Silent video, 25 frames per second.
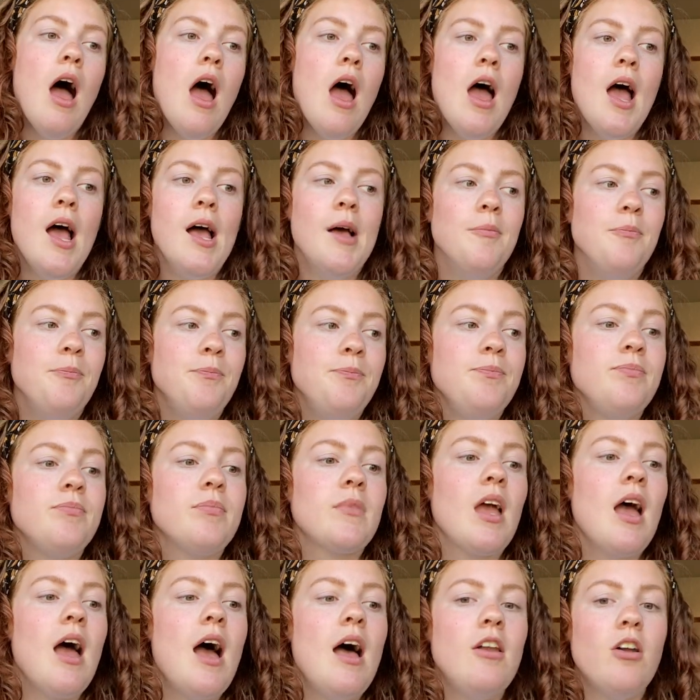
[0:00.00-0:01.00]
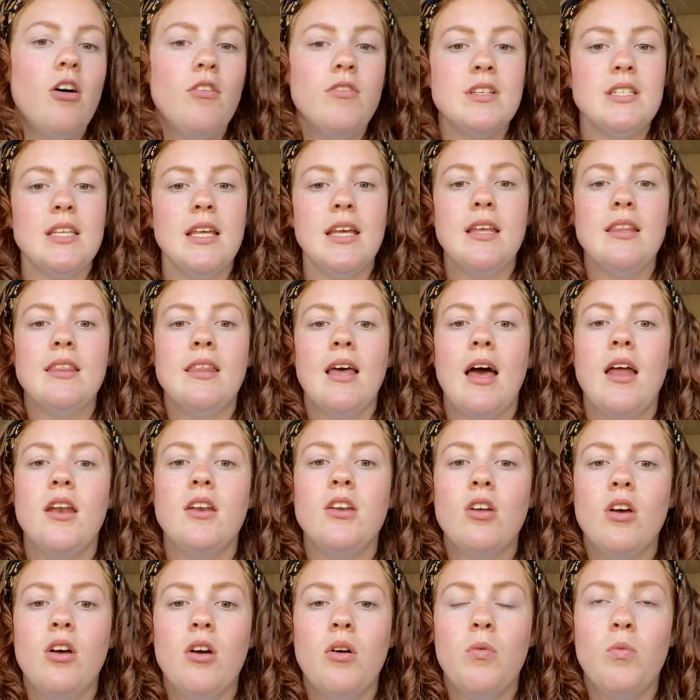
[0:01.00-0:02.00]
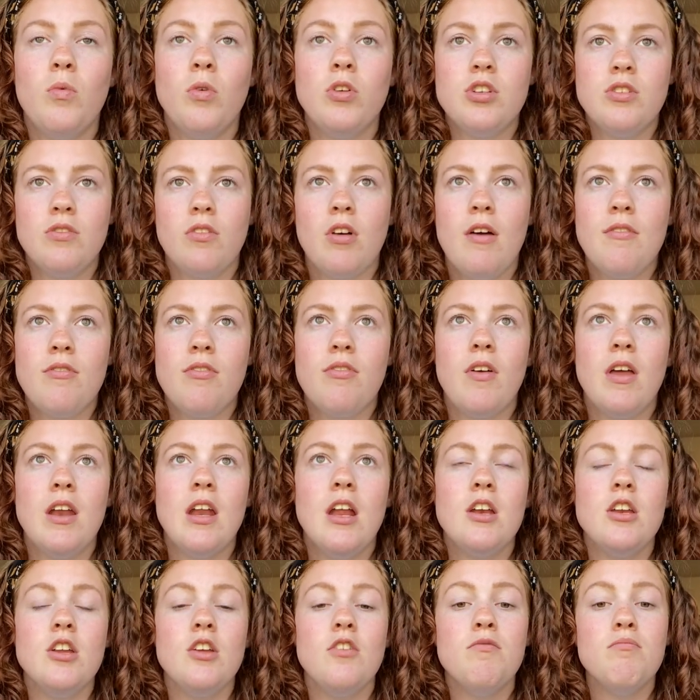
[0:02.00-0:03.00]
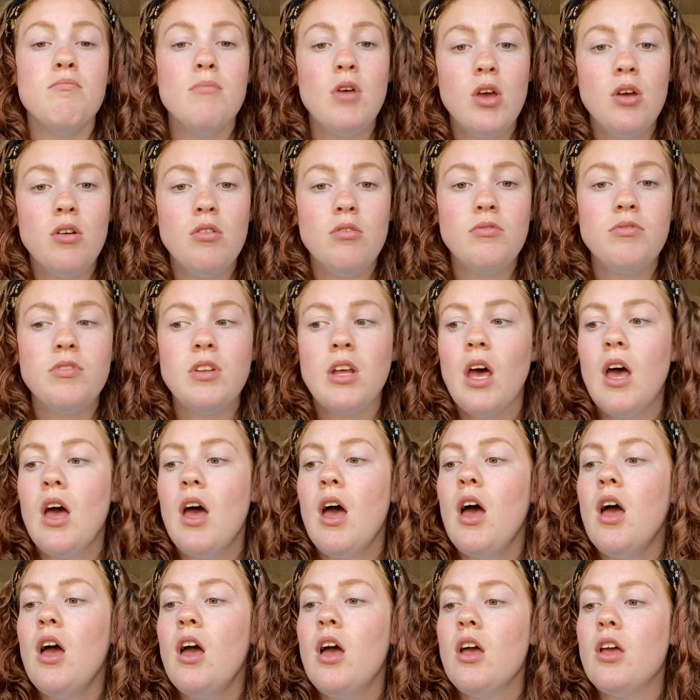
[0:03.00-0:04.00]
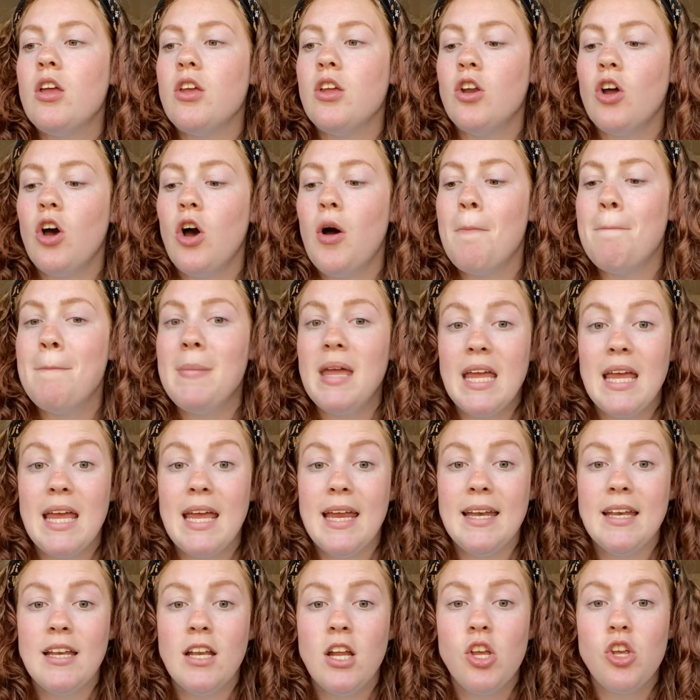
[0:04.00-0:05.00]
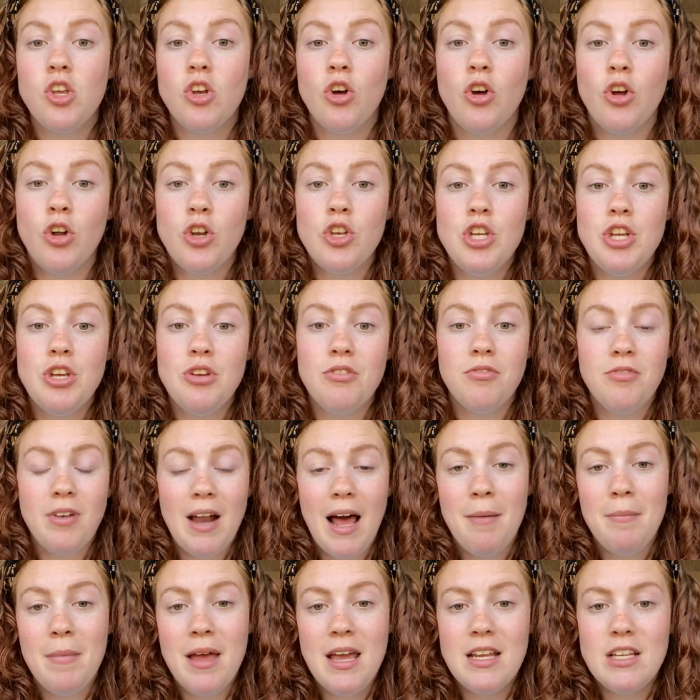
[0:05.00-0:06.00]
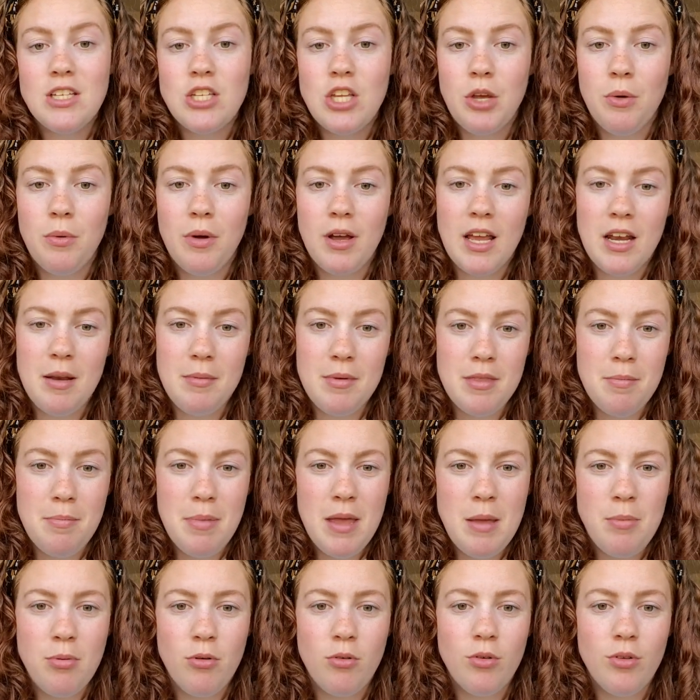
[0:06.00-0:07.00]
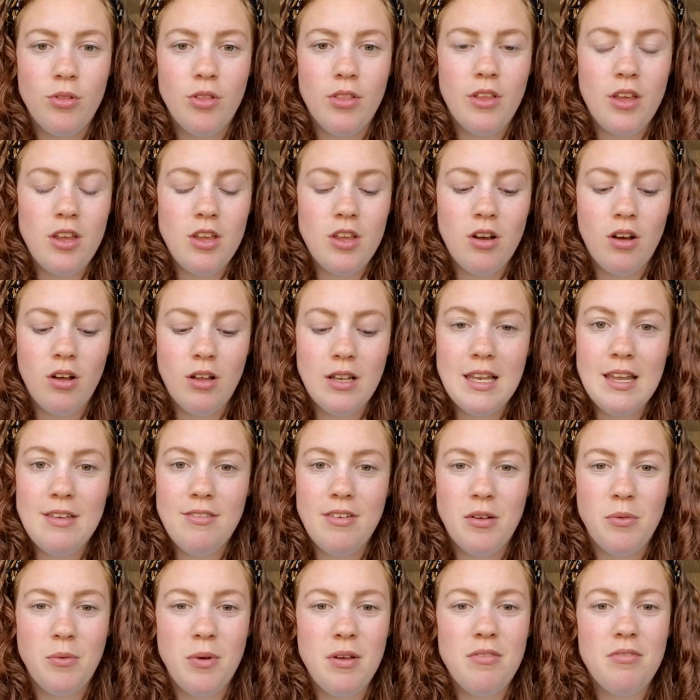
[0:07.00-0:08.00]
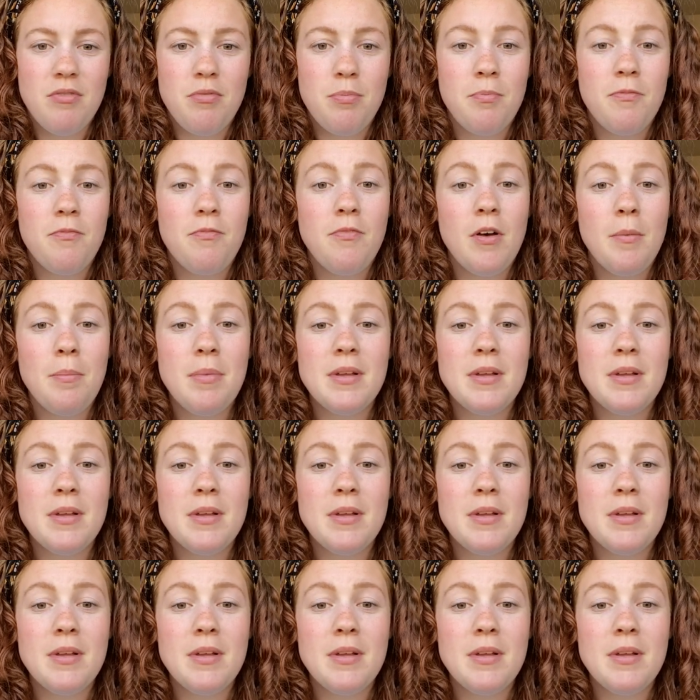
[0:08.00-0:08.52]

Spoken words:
And obviously then once you've got everything and you've moved, you know, meeting your new flatmates who are going to be the people that you're living with for